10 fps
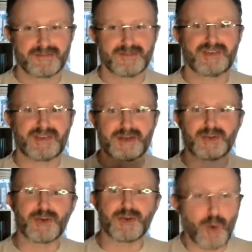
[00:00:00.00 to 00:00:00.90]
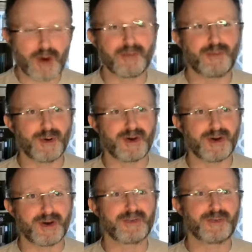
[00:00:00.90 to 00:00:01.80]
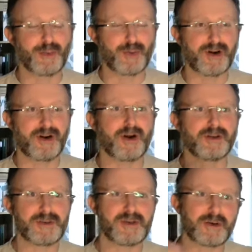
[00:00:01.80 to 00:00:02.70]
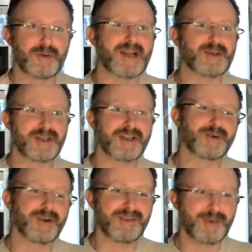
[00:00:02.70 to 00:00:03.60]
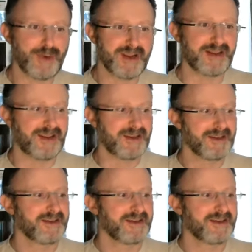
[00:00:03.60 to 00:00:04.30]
sent to the workforce or onto their graduate degrees quickly.